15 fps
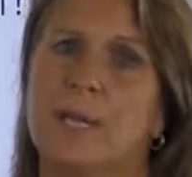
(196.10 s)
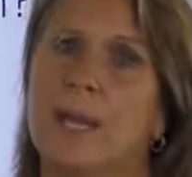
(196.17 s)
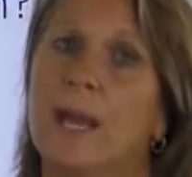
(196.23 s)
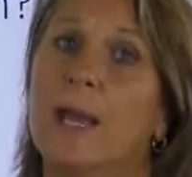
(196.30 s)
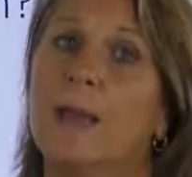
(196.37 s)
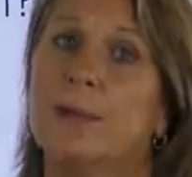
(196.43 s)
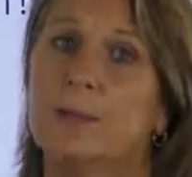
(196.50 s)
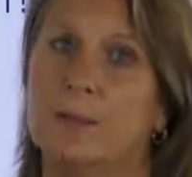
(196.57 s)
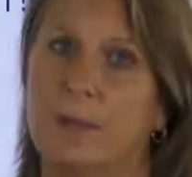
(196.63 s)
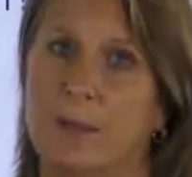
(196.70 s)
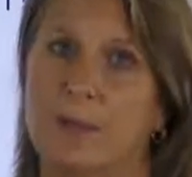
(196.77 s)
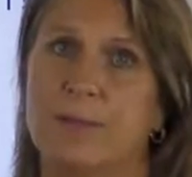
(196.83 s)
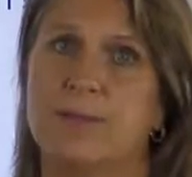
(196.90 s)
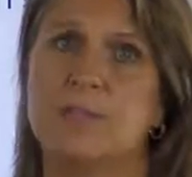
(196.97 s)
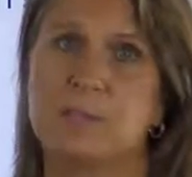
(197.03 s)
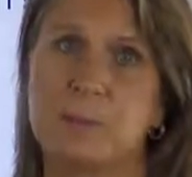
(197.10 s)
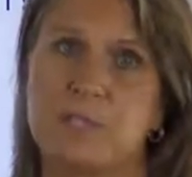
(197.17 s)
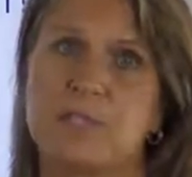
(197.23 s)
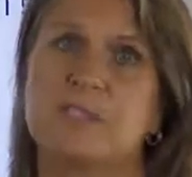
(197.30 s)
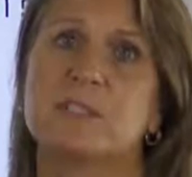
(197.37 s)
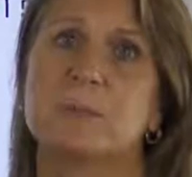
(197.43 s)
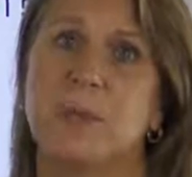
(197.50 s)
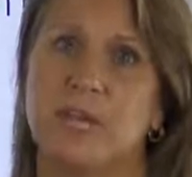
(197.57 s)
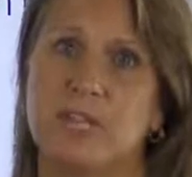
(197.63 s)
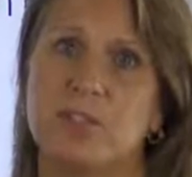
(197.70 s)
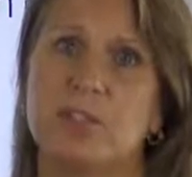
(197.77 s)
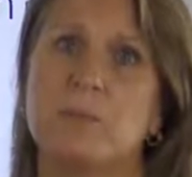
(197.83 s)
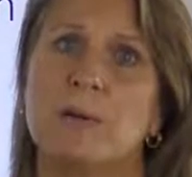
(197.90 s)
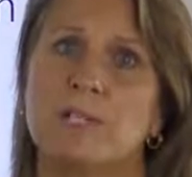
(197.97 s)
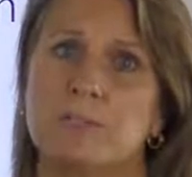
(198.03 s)
And this
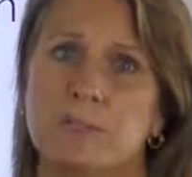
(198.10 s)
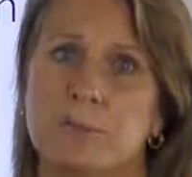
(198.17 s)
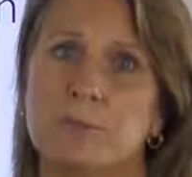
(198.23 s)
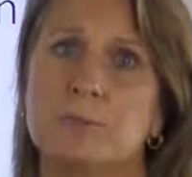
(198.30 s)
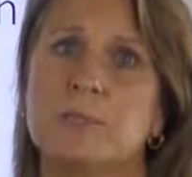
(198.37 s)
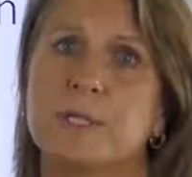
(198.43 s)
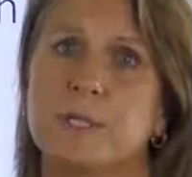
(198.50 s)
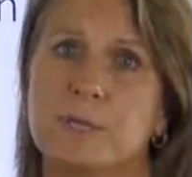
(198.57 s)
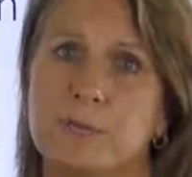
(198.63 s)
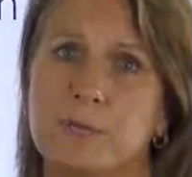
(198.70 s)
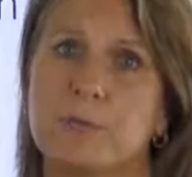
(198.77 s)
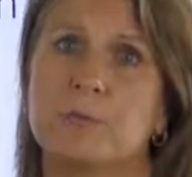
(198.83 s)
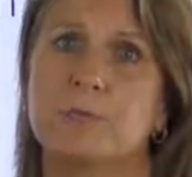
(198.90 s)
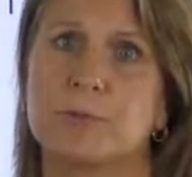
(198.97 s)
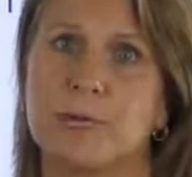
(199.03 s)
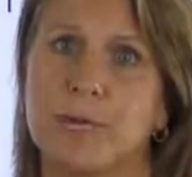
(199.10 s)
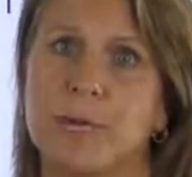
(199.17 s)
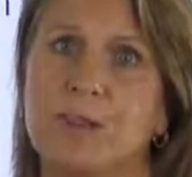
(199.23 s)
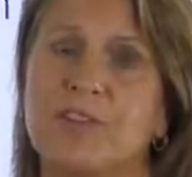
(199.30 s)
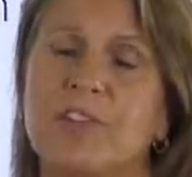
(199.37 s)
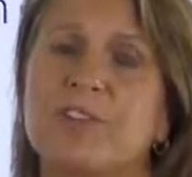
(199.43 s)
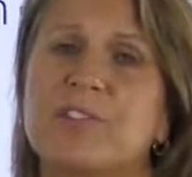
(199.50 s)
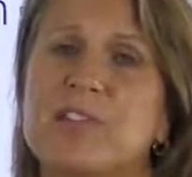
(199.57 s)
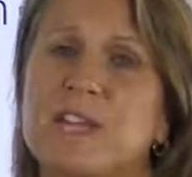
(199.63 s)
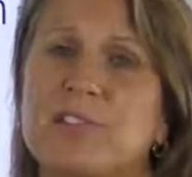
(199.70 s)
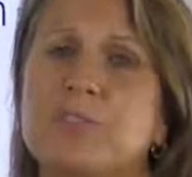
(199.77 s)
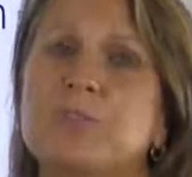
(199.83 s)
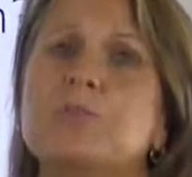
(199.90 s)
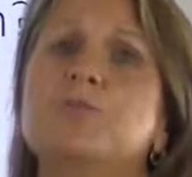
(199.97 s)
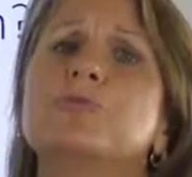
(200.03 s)
participation by children in clinical trials has led
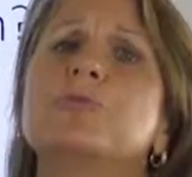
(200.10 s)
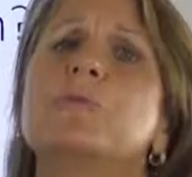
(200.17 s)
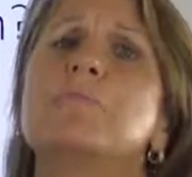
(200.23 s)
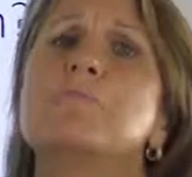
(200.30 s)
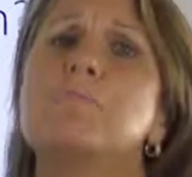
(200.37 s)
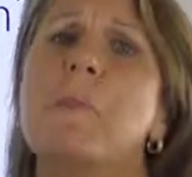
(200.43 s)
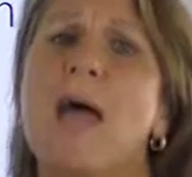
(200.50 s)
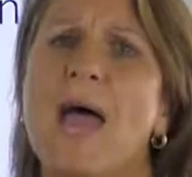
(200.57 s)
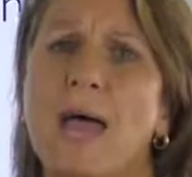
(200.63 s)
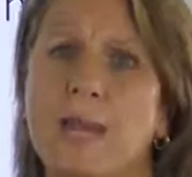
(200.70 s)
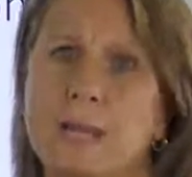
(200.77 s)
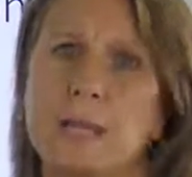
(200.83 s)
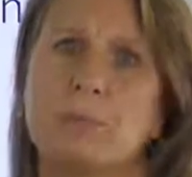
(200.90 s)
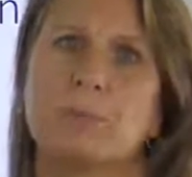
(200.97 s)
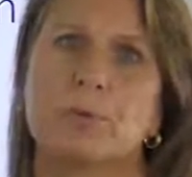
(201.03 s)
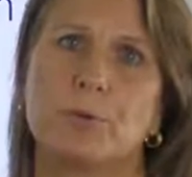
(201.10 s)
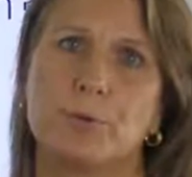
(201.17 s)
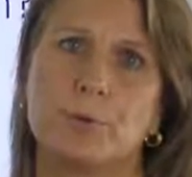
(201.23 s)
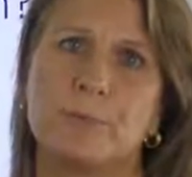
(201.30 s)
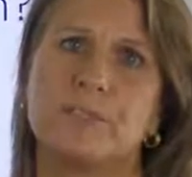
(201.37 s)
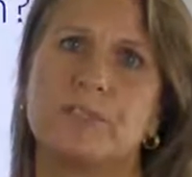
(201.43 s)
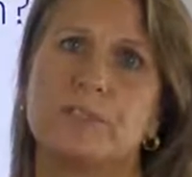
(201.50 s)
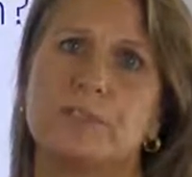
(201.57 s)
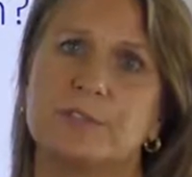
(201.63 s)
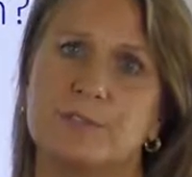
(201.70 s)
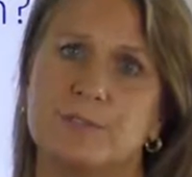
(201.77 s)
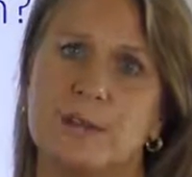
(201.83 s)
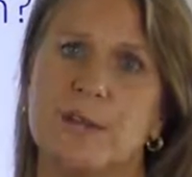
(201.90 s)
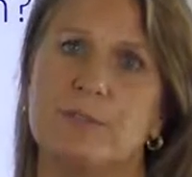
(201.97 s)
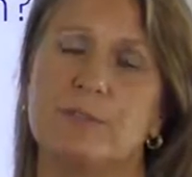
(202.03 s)
to dramatic improvements in
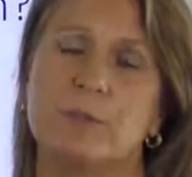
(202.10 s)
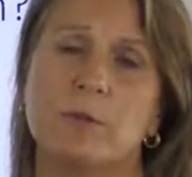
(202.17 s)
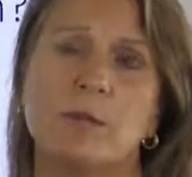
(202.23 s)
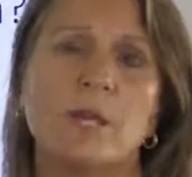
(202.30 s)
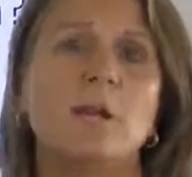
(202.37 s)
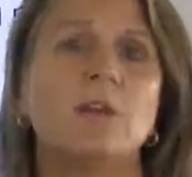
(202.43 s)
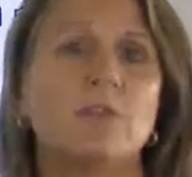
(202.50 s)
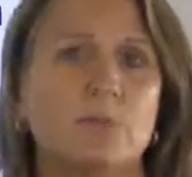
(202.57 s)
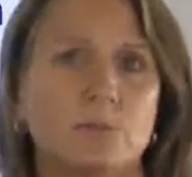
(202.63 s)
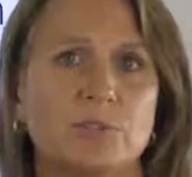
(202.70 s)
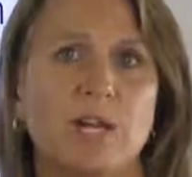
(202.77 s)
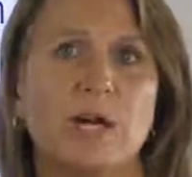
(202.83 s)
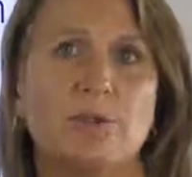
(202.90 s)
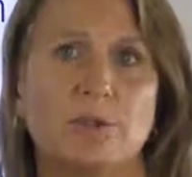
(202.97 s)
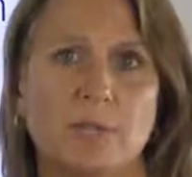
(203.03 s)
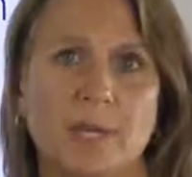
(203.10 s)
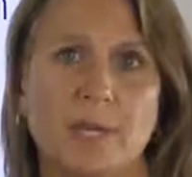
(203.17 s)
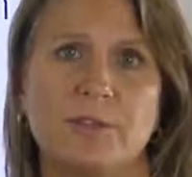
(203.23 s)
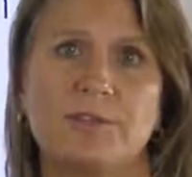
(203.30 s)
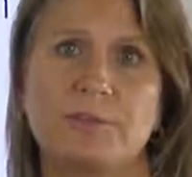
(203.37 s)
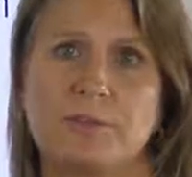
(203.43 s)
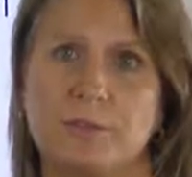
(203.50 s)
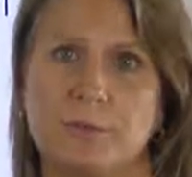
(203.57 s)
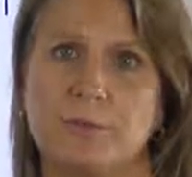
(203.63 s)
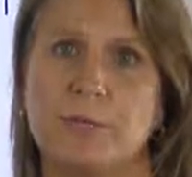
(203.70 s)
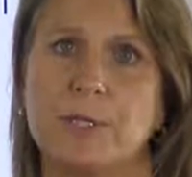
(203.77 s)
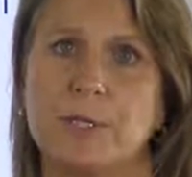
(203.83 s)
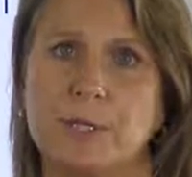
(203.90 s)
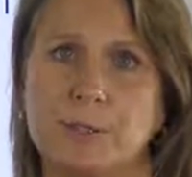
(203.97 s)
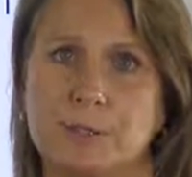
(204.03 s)
survival from childhood cancers over the
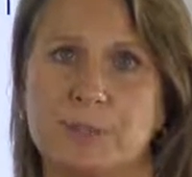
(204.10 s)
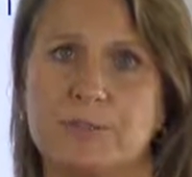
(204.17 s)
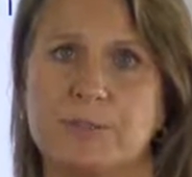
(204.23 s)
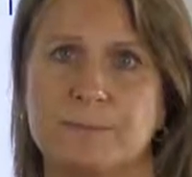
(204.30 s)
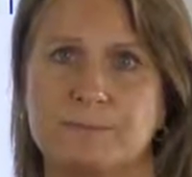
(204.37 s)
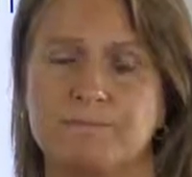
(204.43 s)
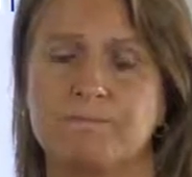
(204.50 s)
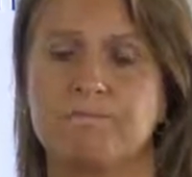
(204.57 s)
years.